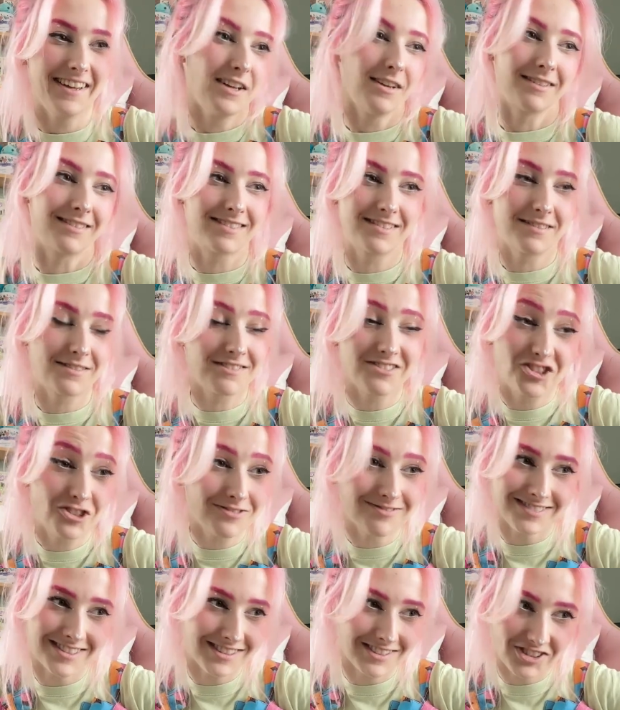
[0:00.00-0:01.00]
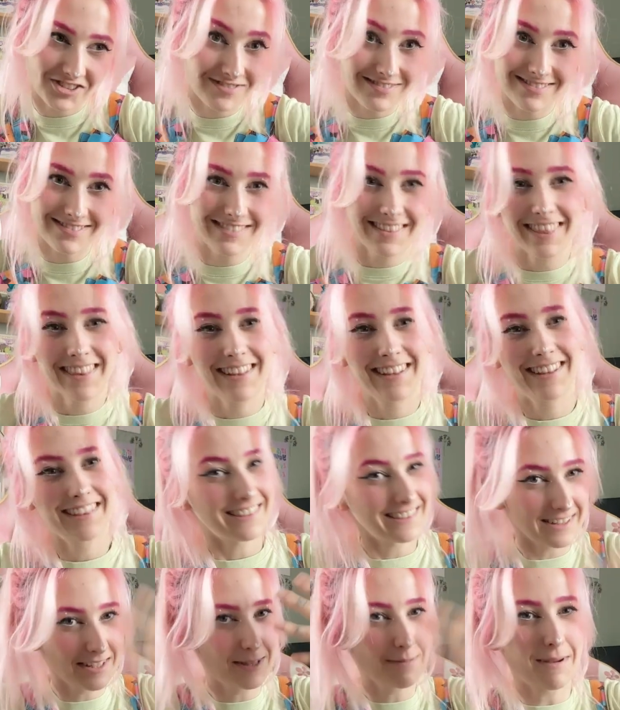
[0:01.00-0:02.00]

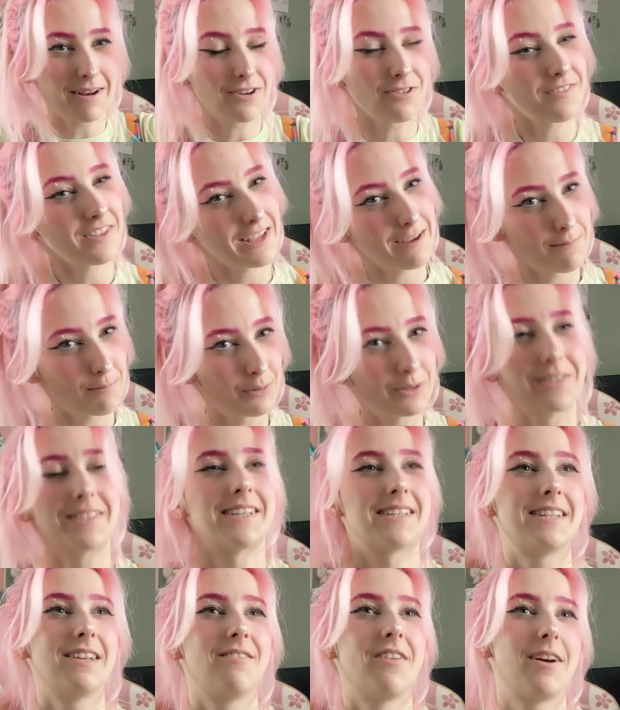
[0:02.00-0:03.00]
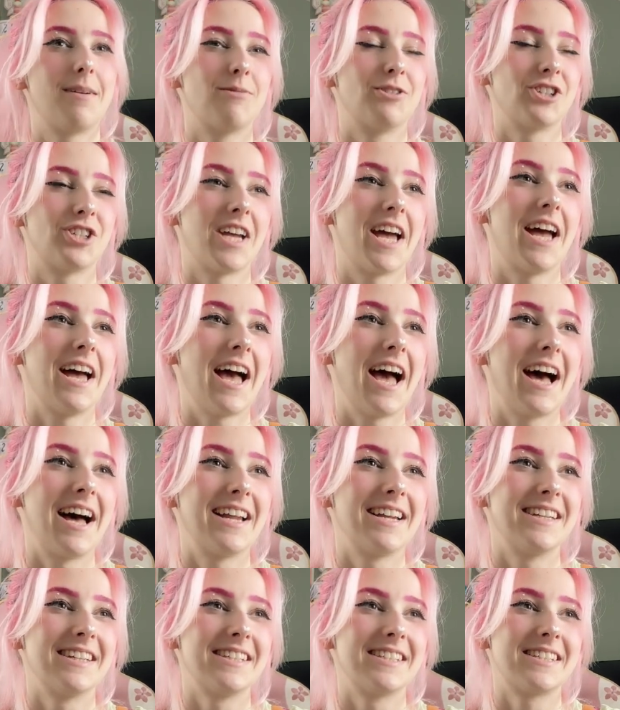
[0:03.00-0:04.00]
And I don't think I've processed it very much yet.
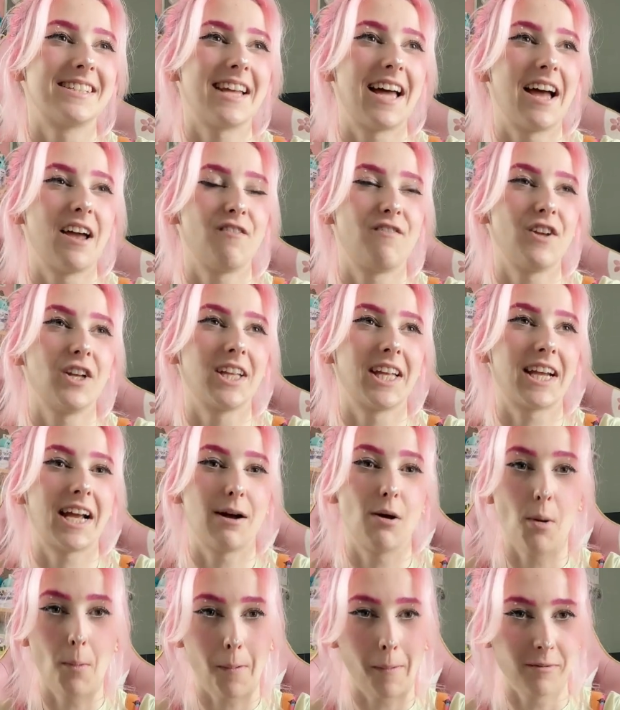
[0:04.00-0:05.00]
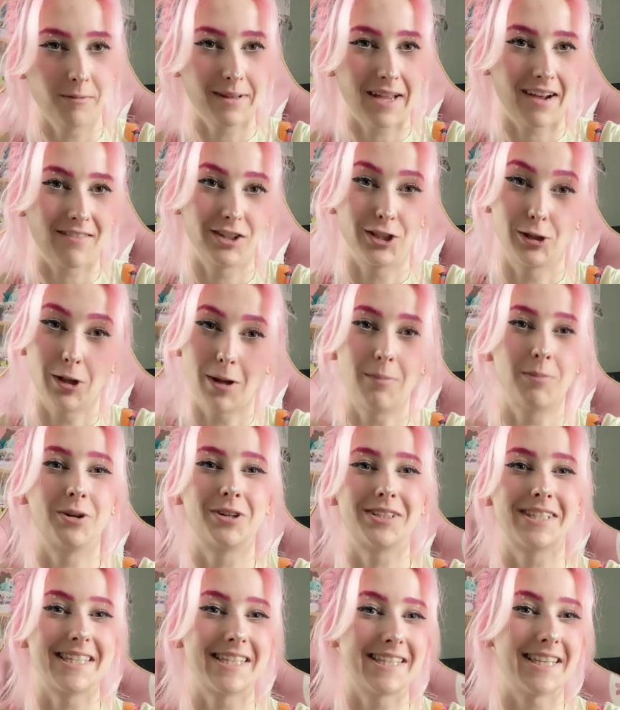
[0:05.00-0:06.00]
And I feel like I will probably have a lot more
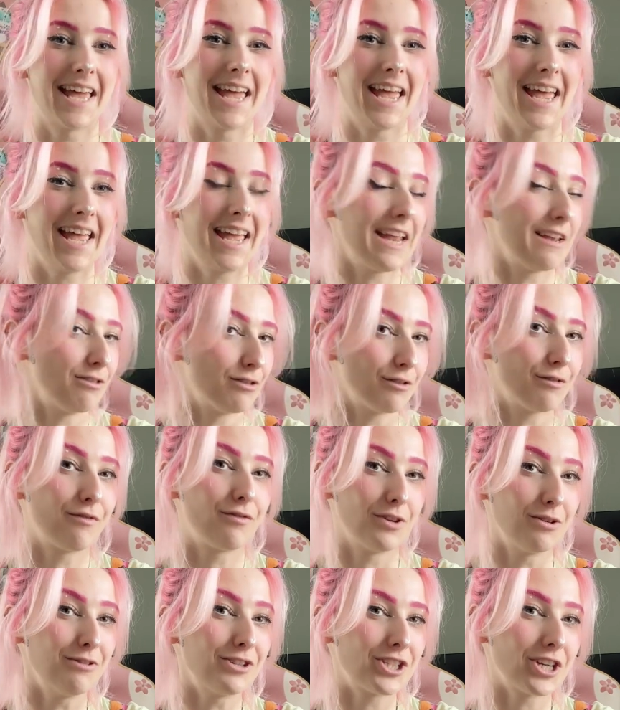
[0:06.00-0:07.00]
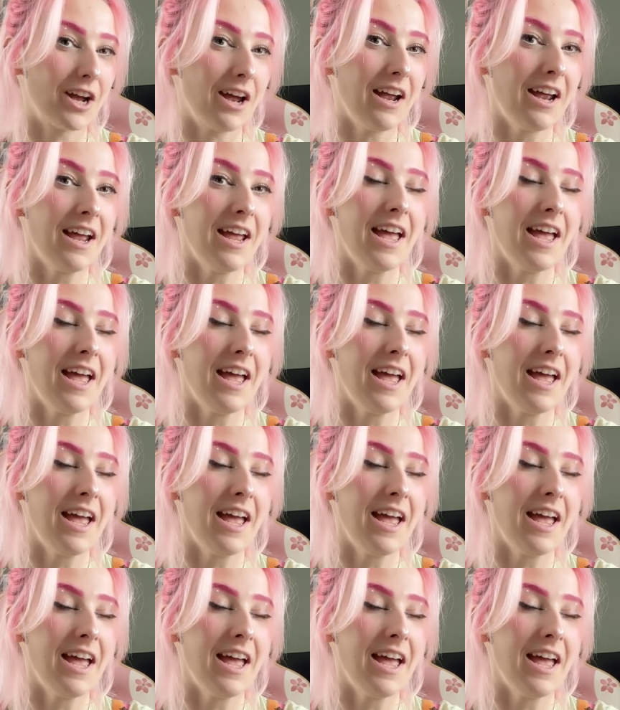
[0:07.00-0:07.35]
to say in the future.